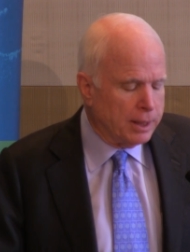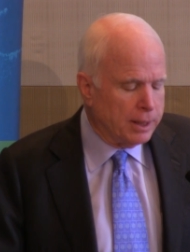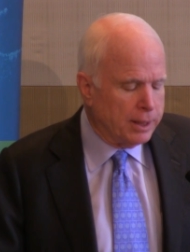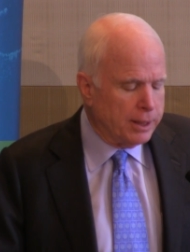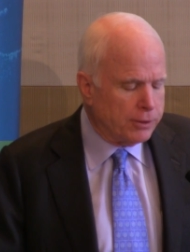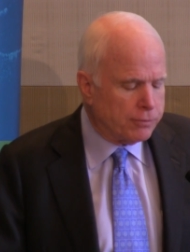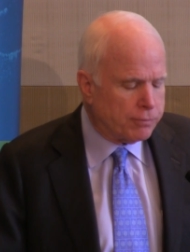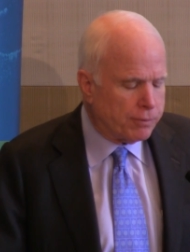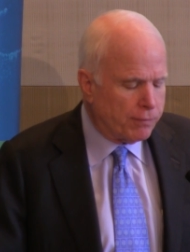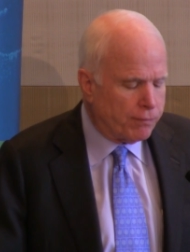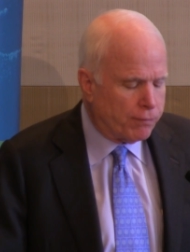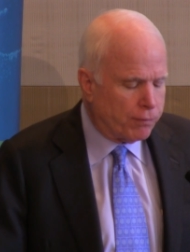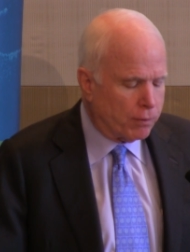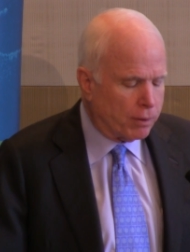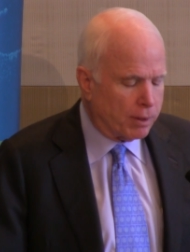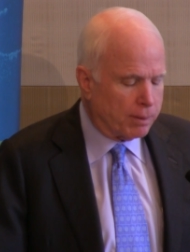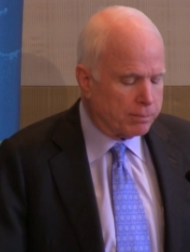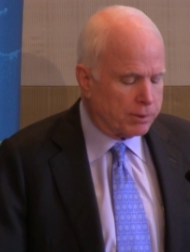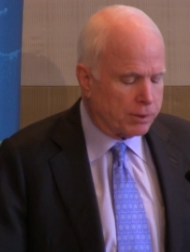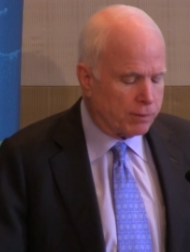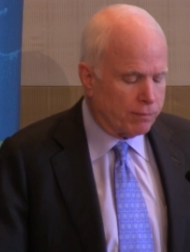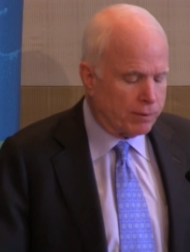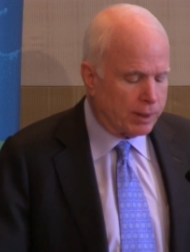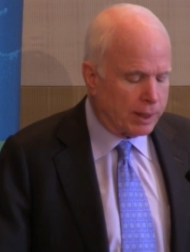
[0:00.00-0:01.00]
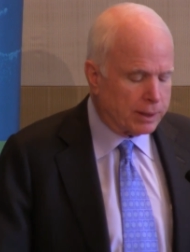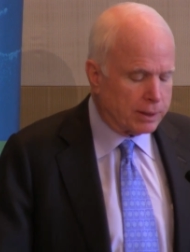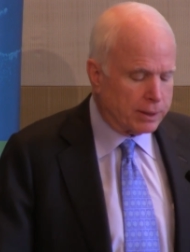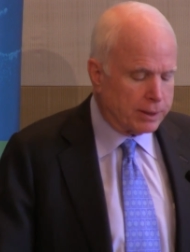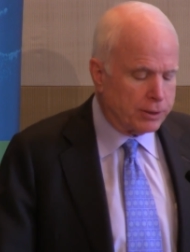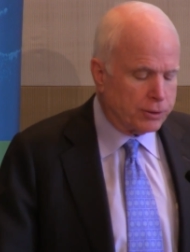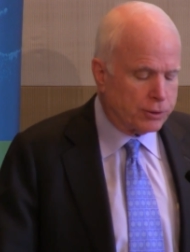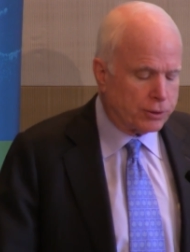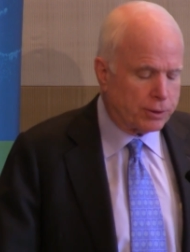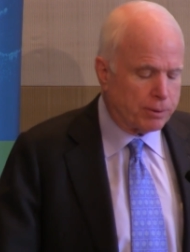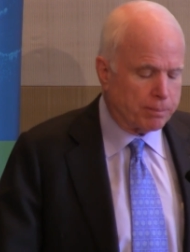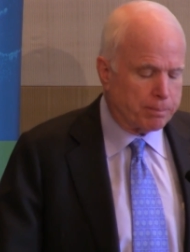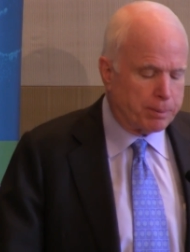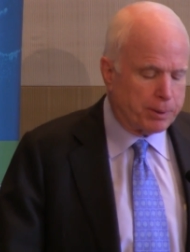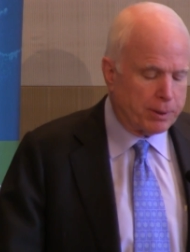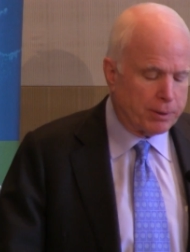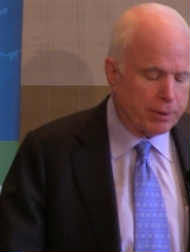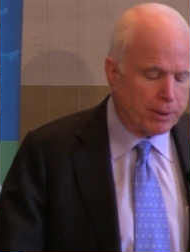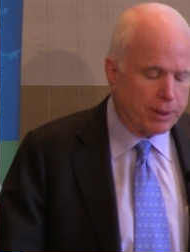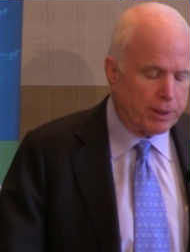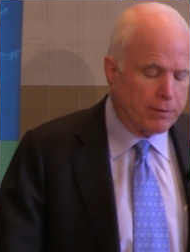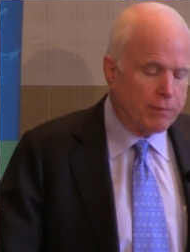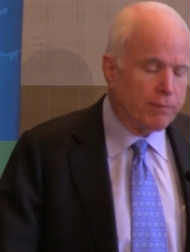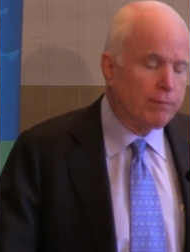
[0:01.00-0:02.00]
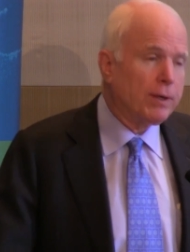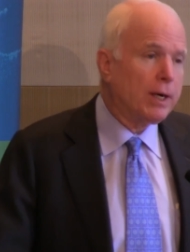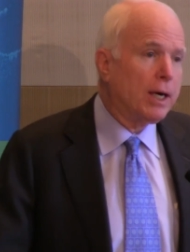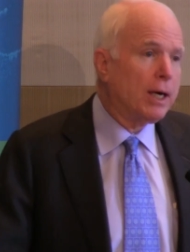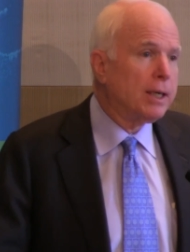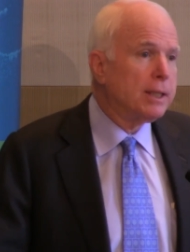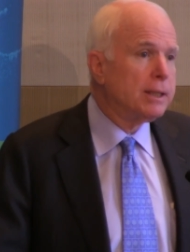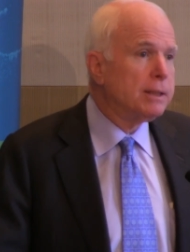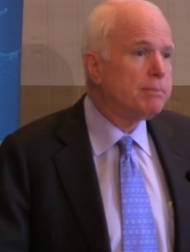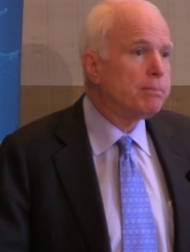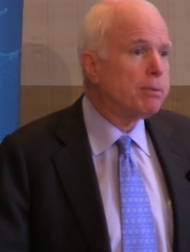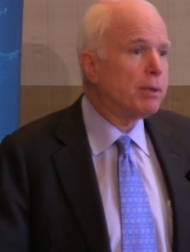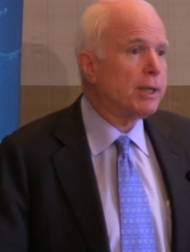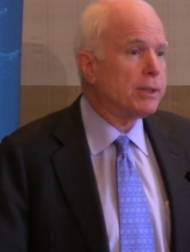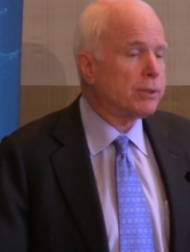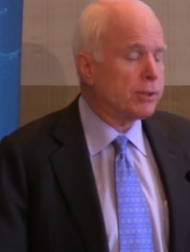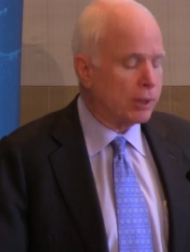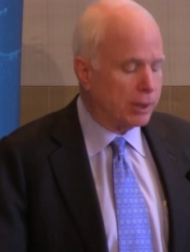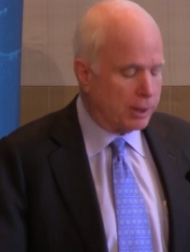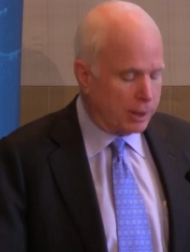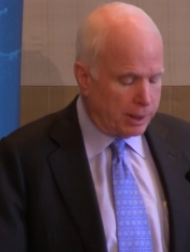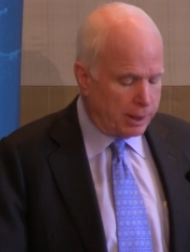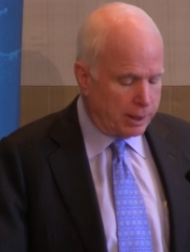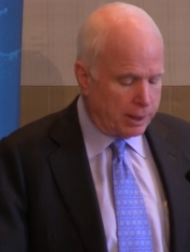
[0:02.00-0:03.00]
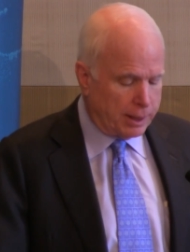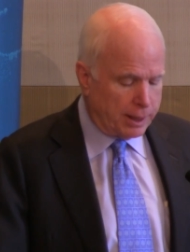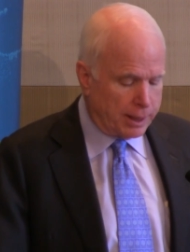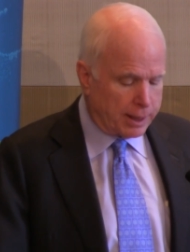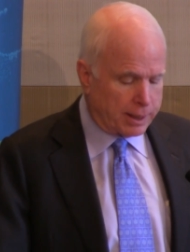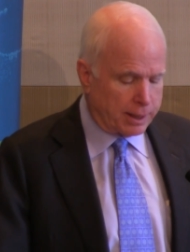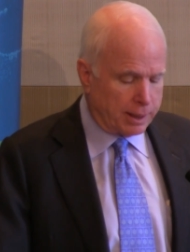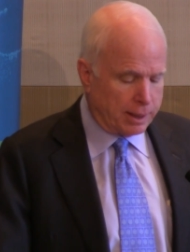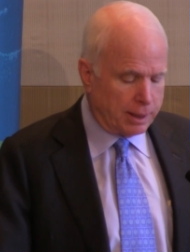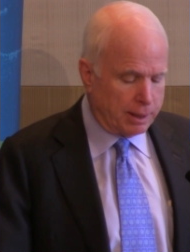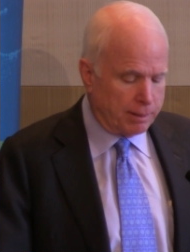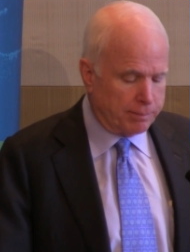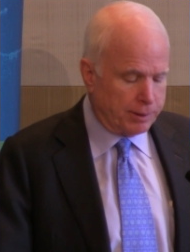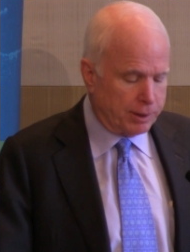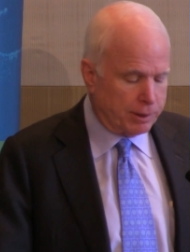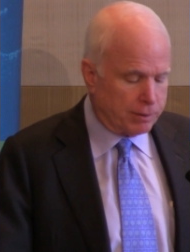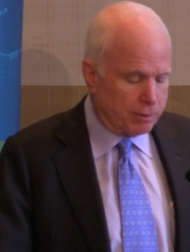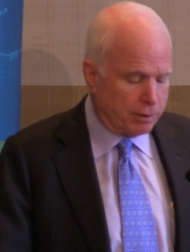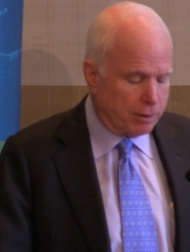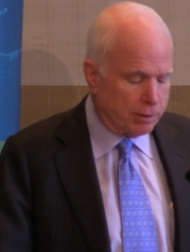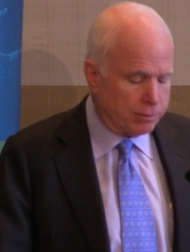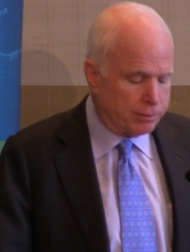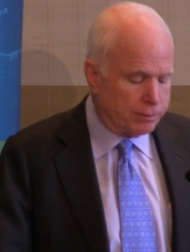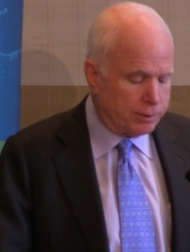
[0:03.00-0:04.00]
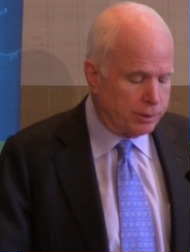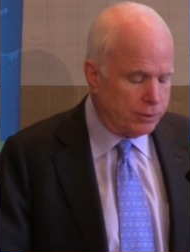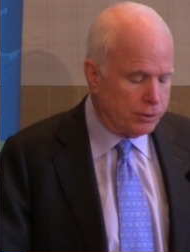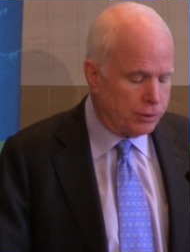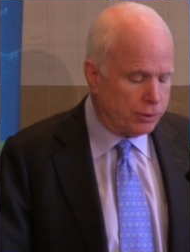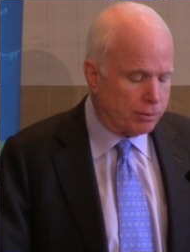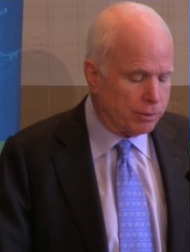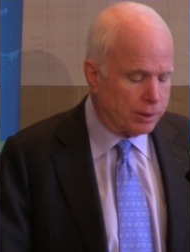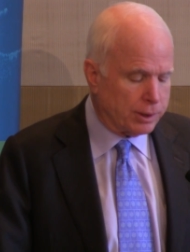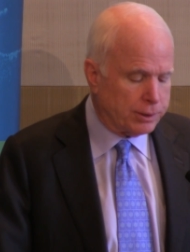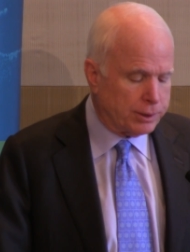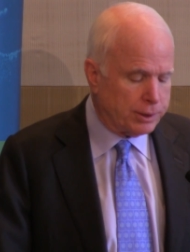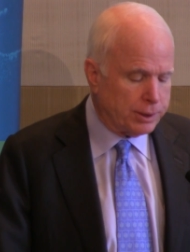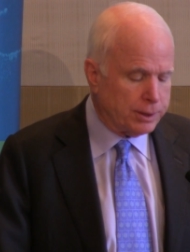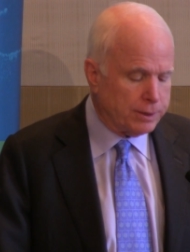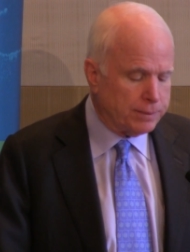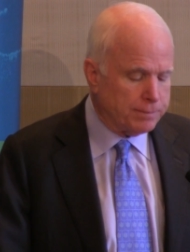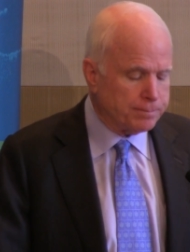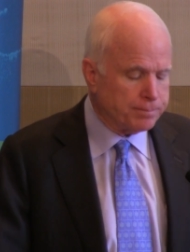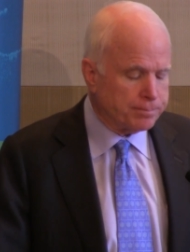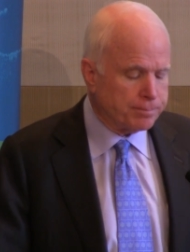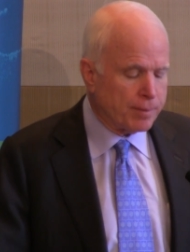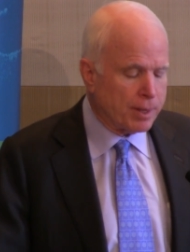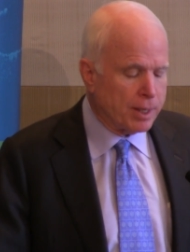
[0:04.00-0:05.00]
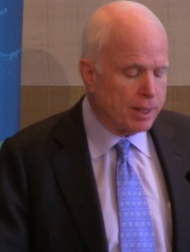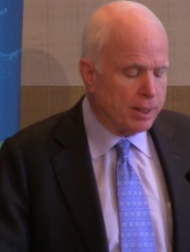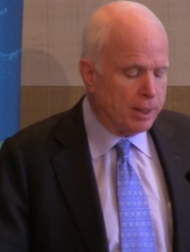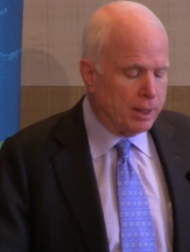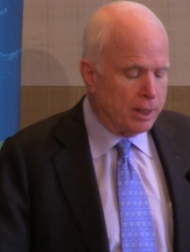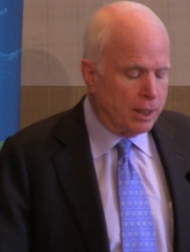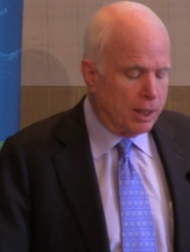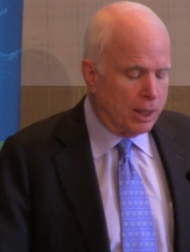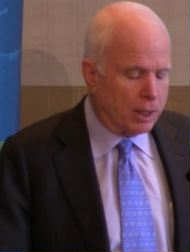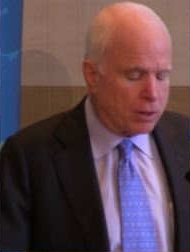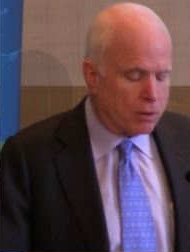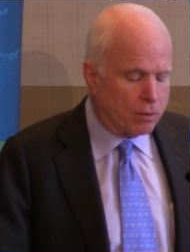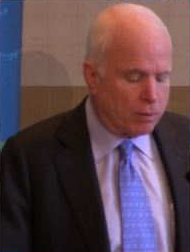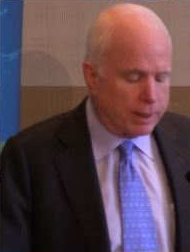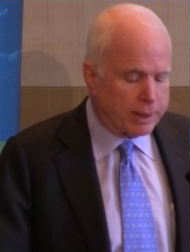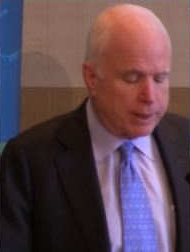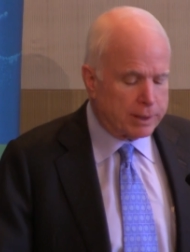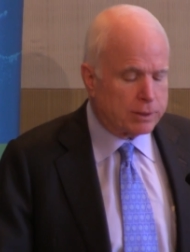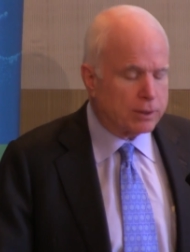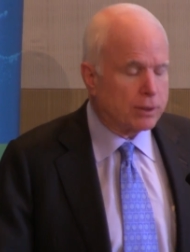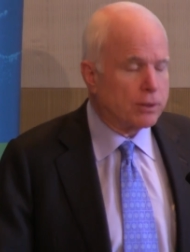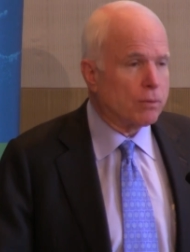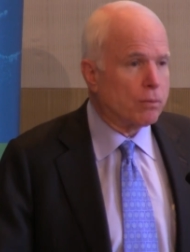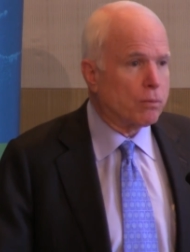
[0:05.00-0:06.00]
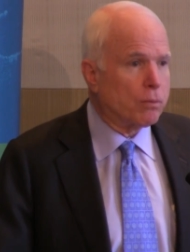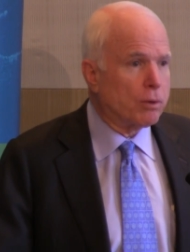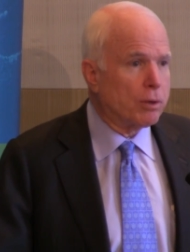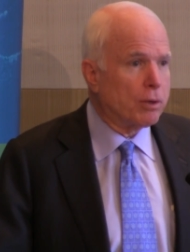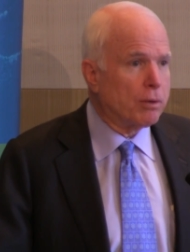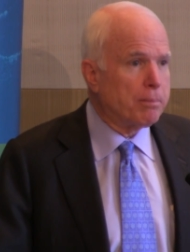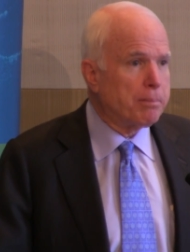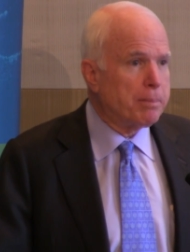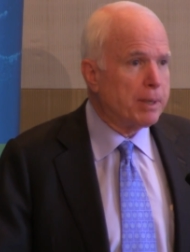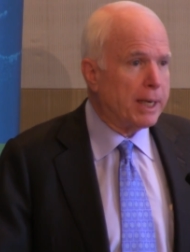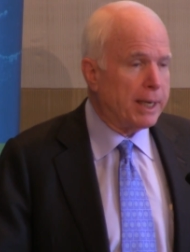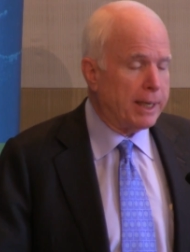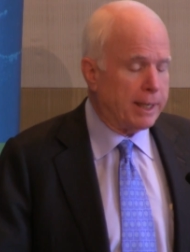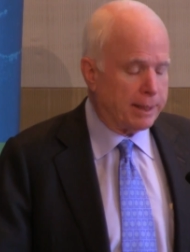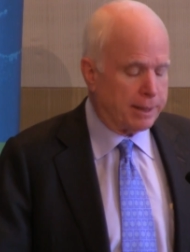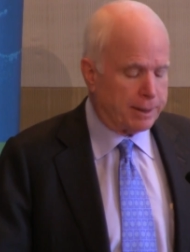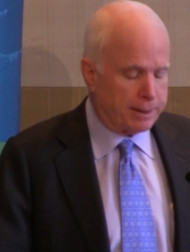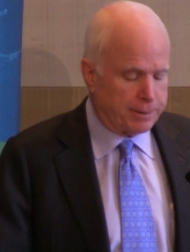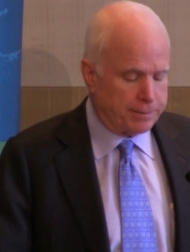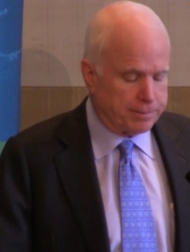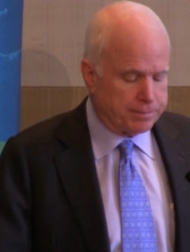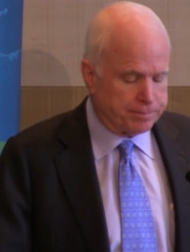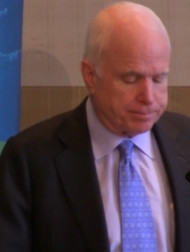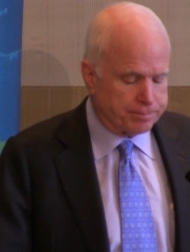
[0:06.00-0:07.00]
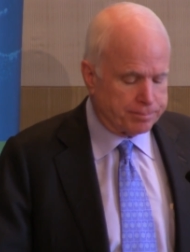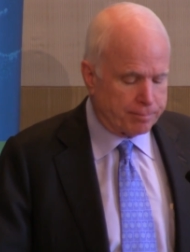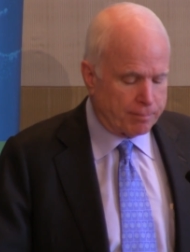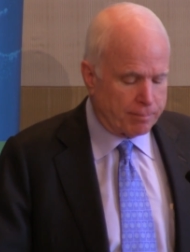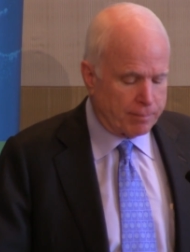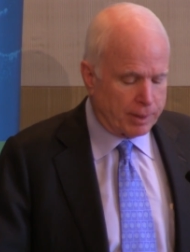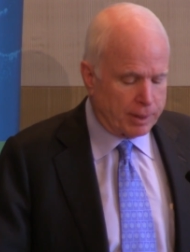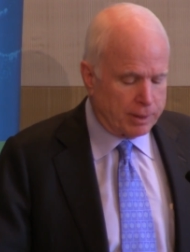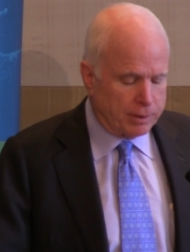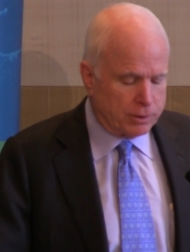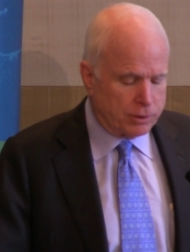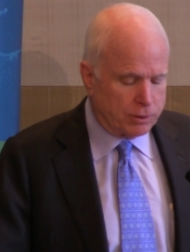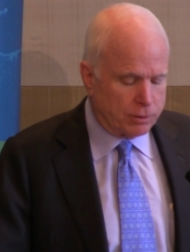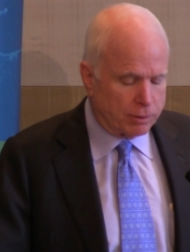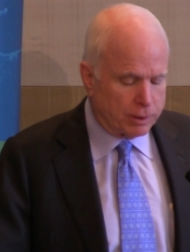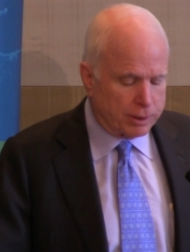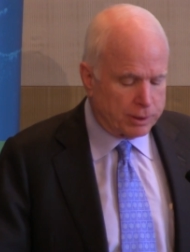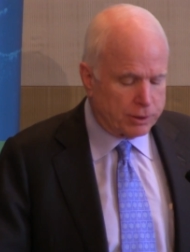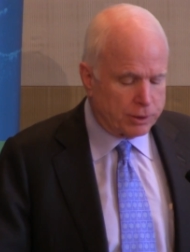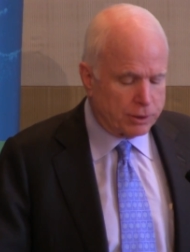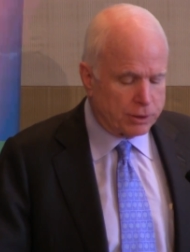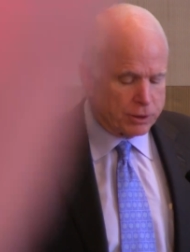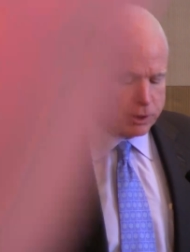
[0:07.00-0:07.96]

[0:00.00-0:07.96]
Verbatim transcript: These reforms have unleashed a period of unprecedented economic growth in Georgia. According to the World Bank, Georgia